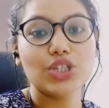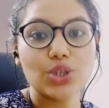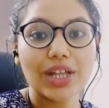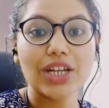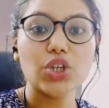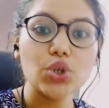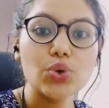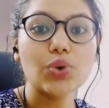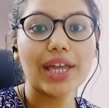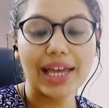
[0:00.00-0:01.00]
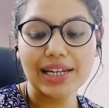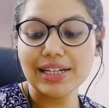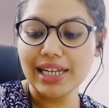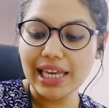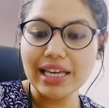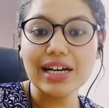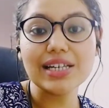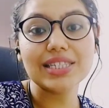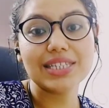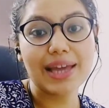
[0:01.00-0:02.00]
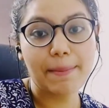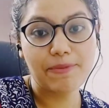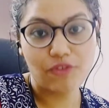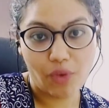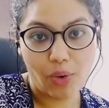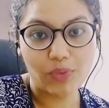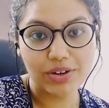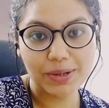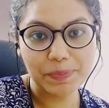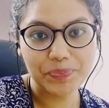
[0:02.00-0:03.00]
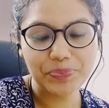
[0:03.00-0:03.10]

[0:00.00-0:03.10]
so that you can take a step forward.